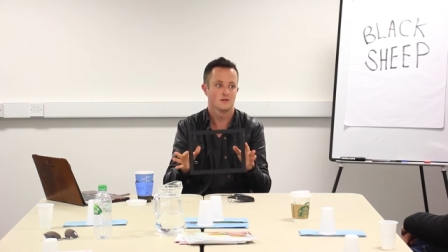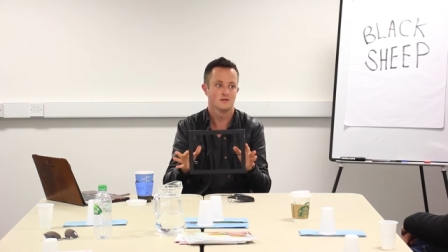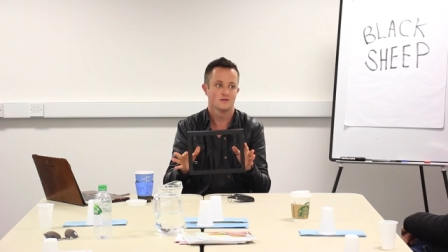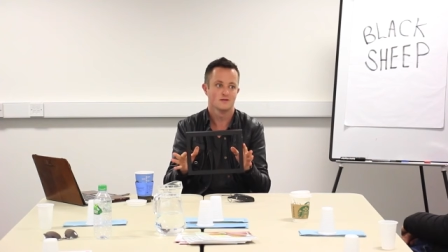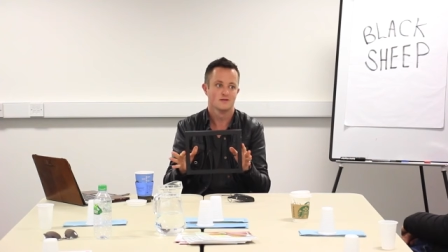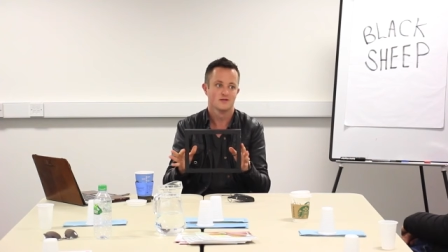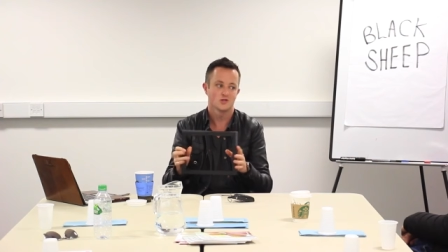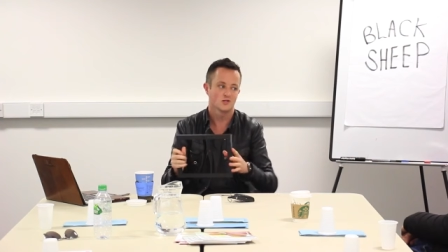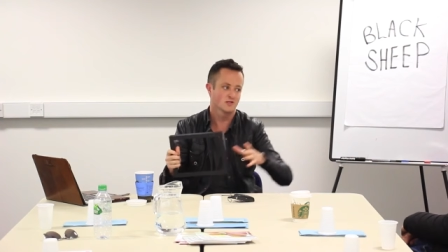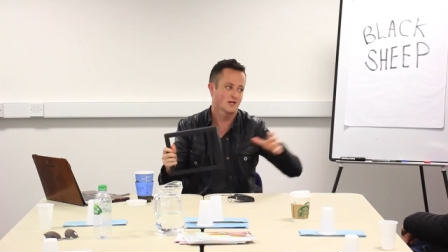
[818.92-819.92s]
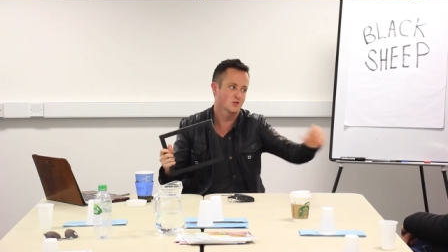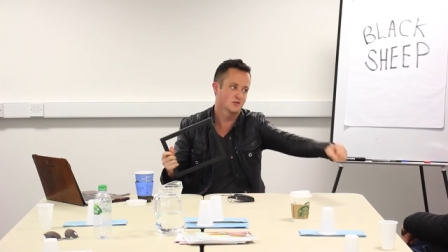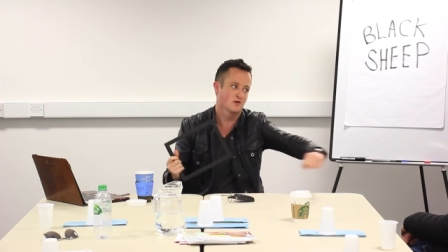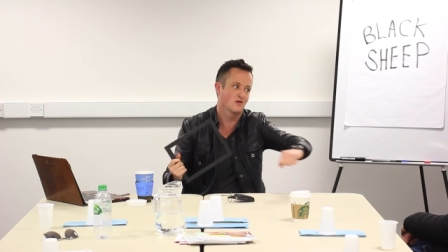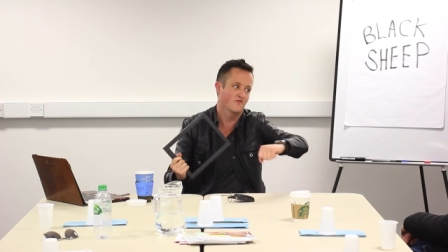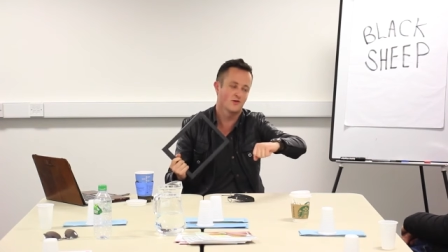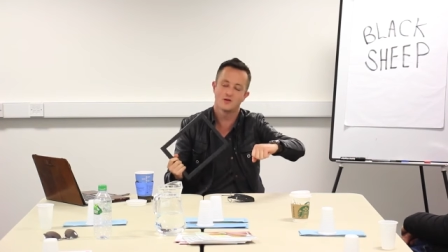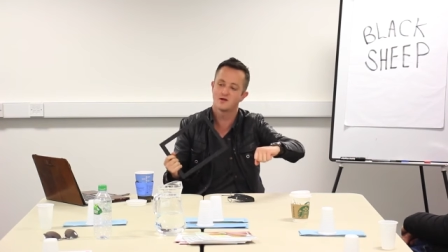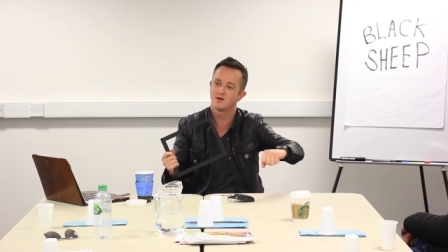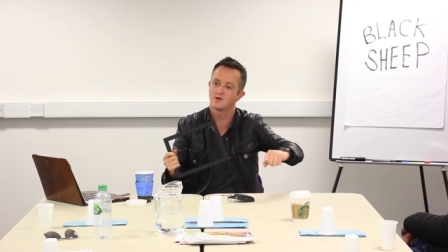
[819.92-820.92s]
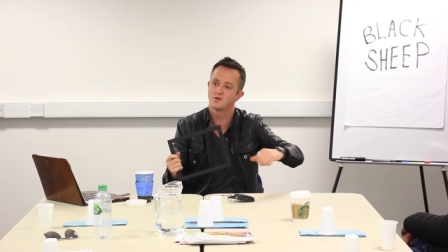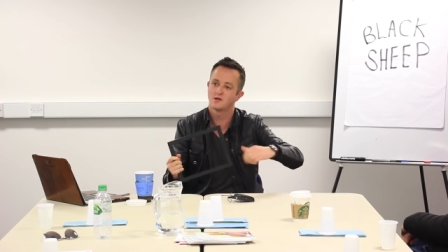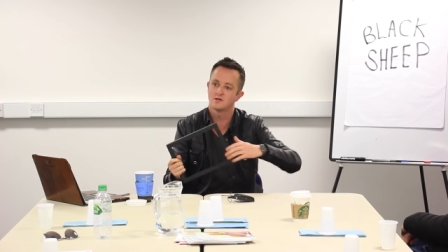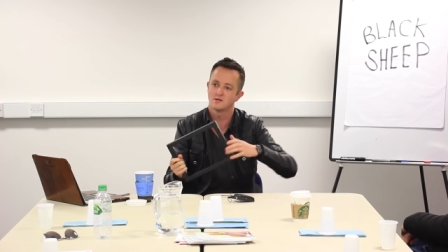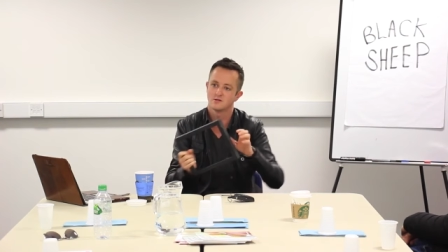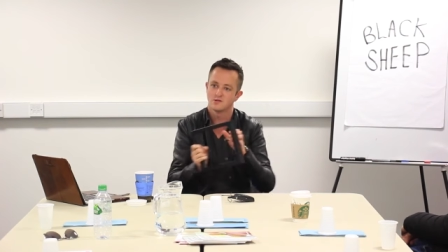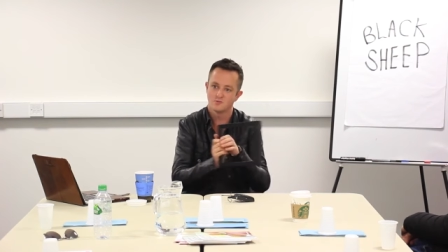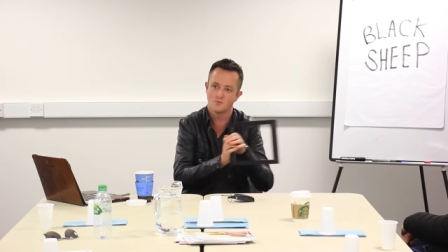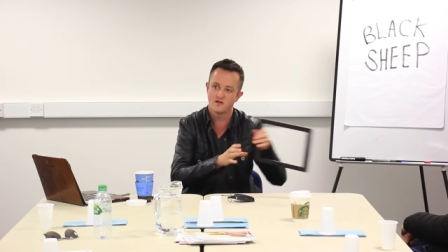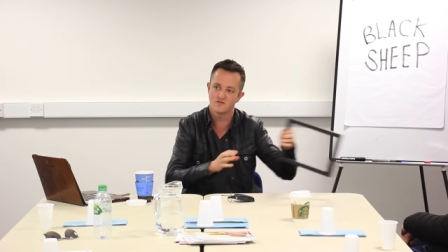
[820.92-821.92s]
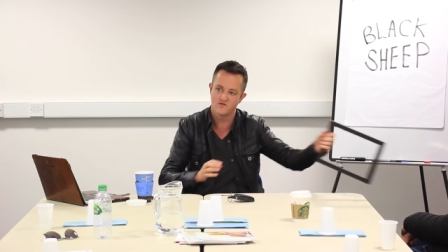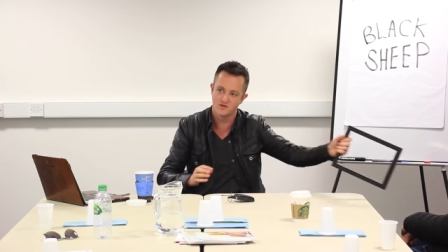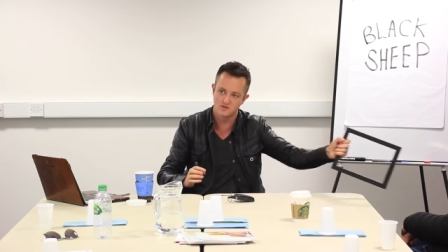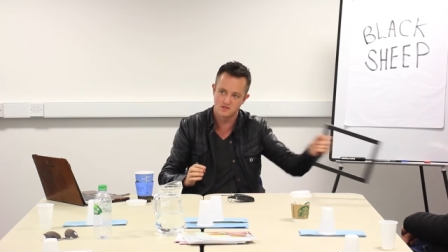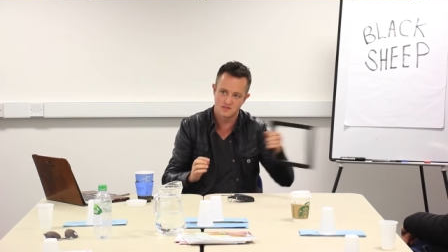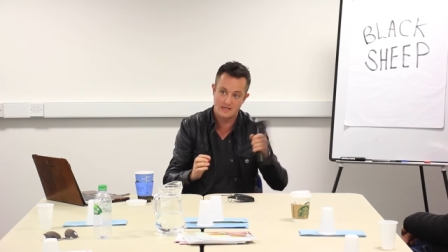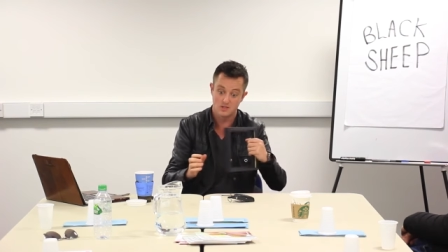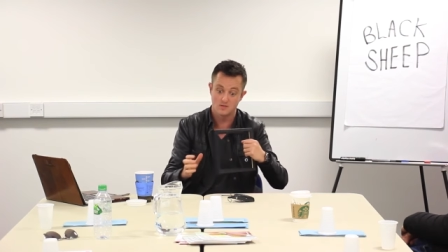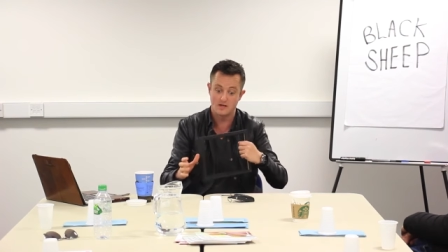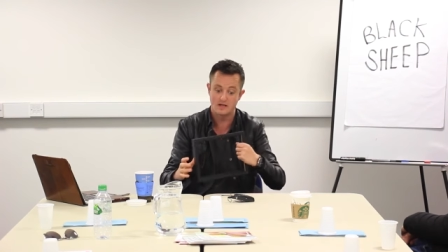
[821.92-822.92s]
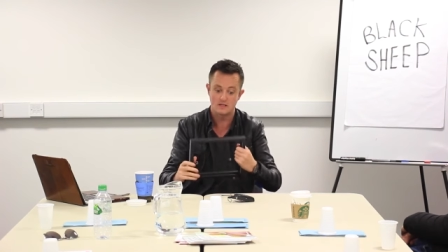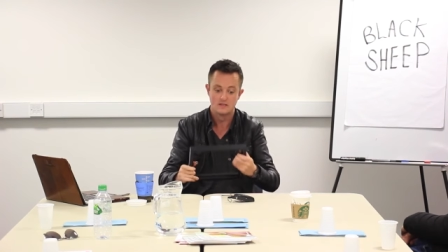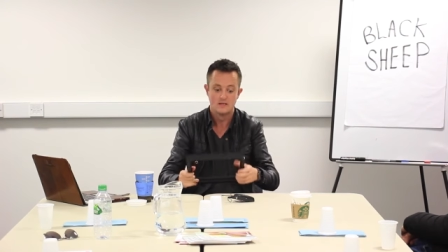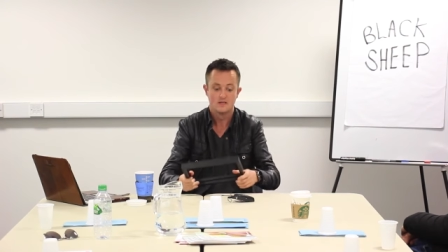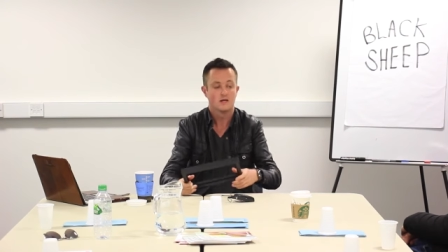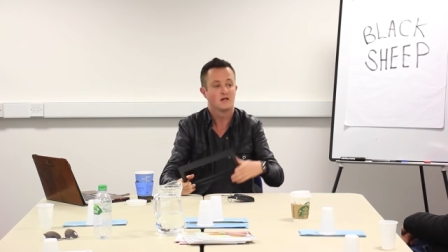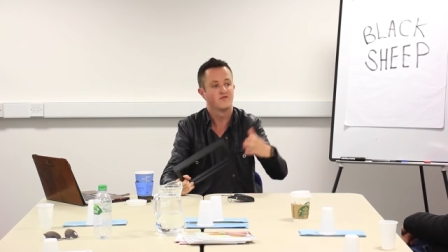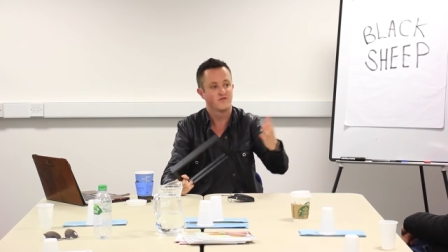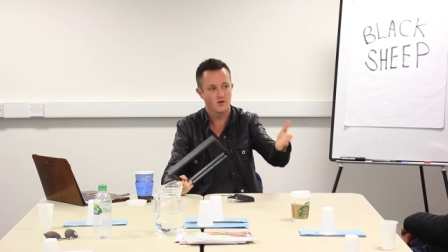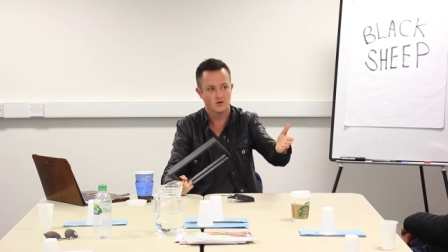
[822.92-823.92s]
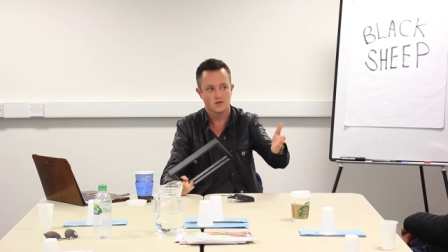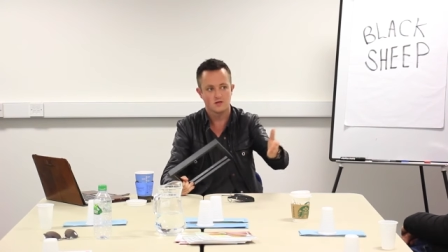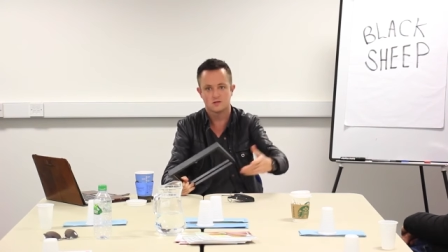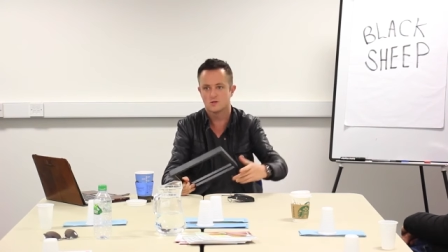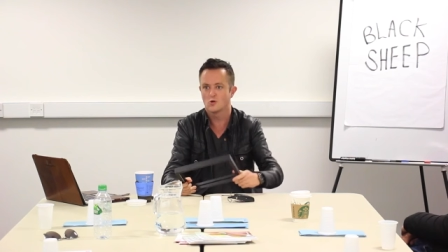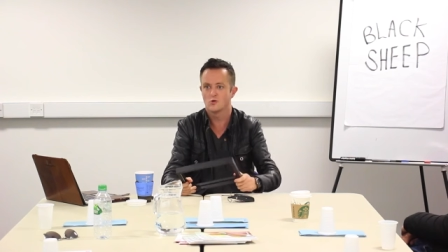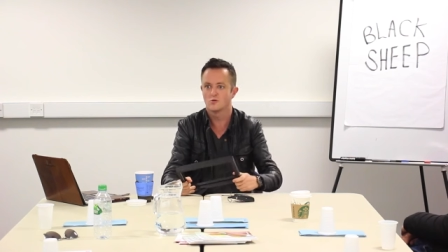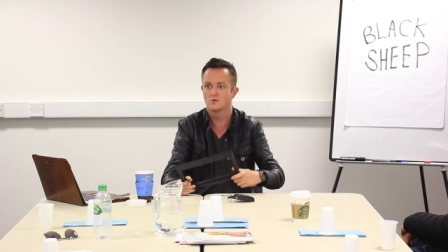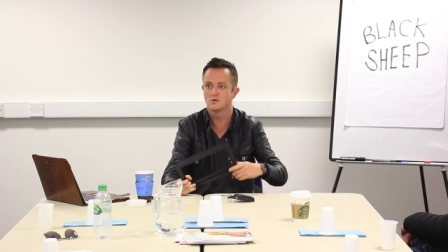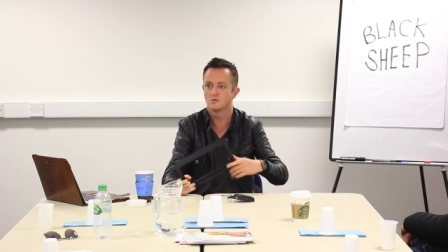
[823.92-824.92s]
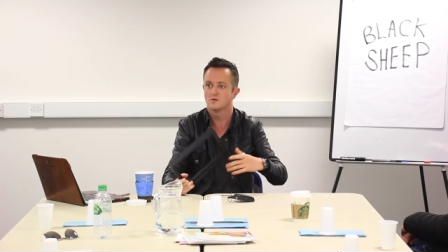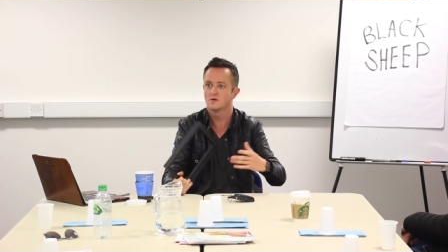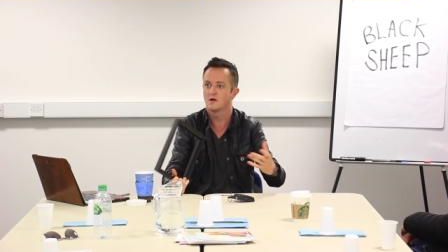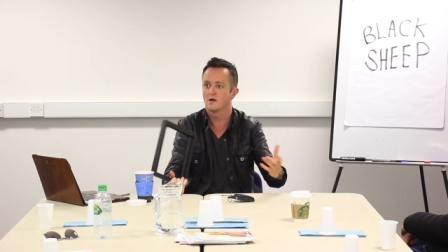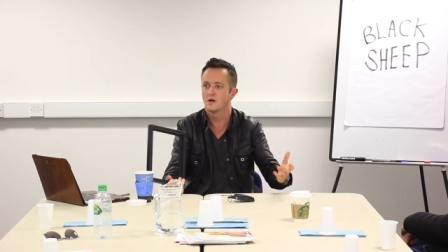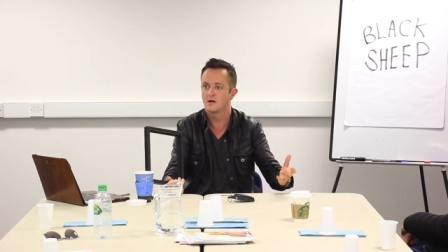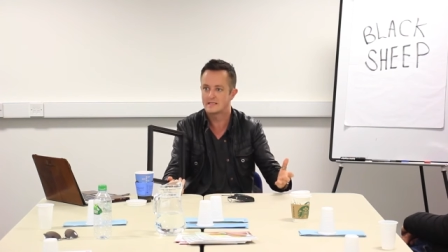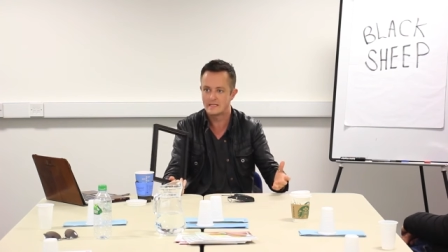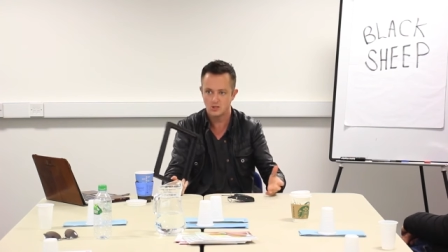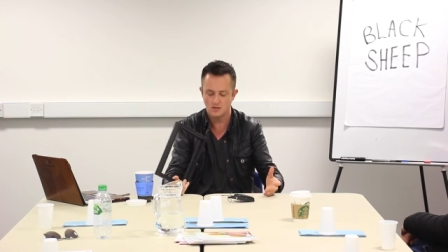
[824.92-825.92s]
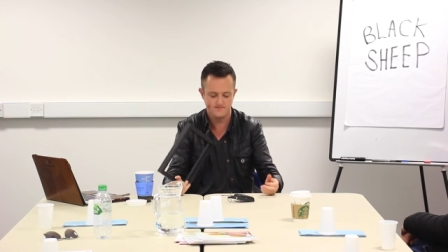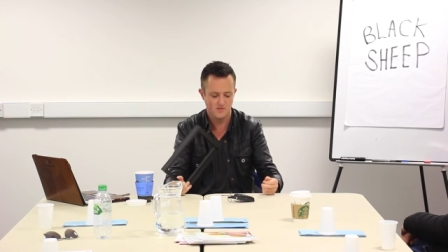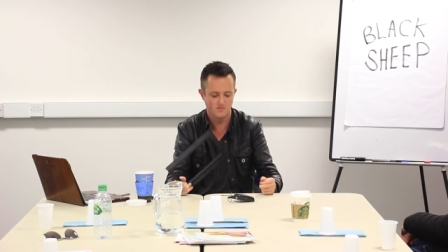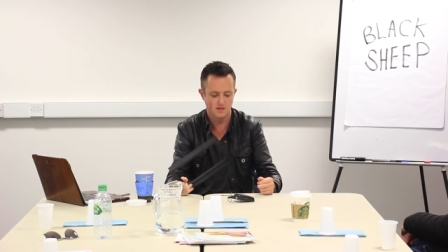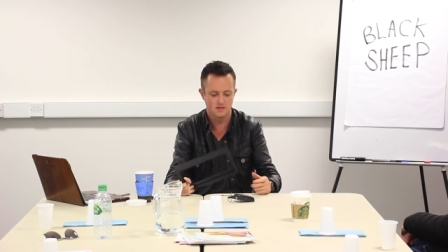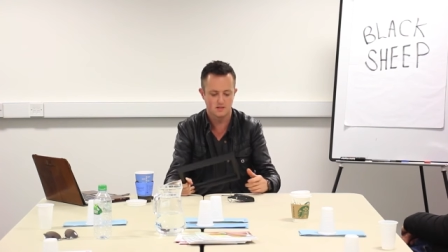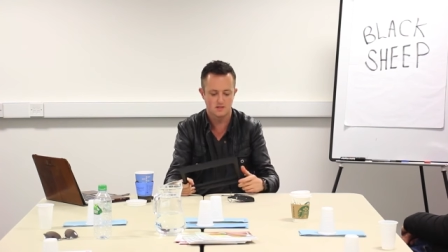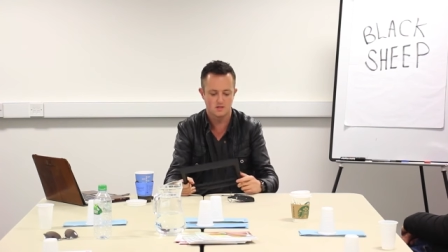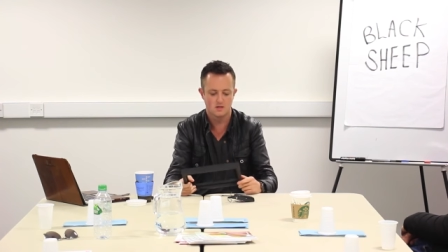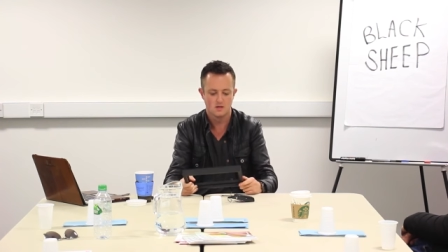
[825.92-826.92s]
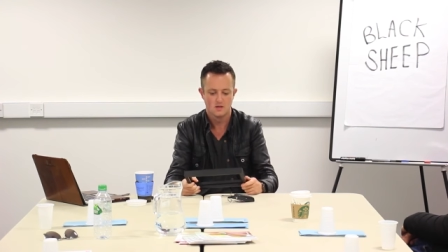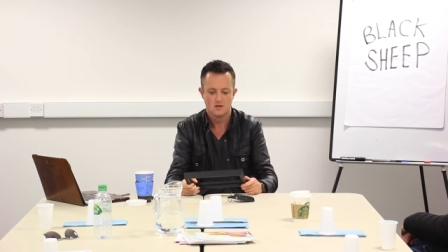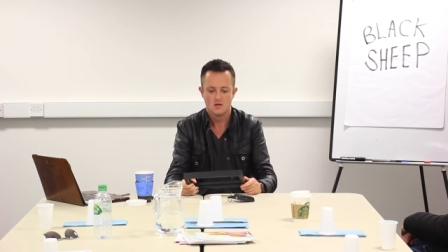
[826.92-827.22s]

Right? She snatches it off you like a little kid and she's waiting for you to snatch it back. And if you've got kids or you're a, a teacher, you've been a teacher,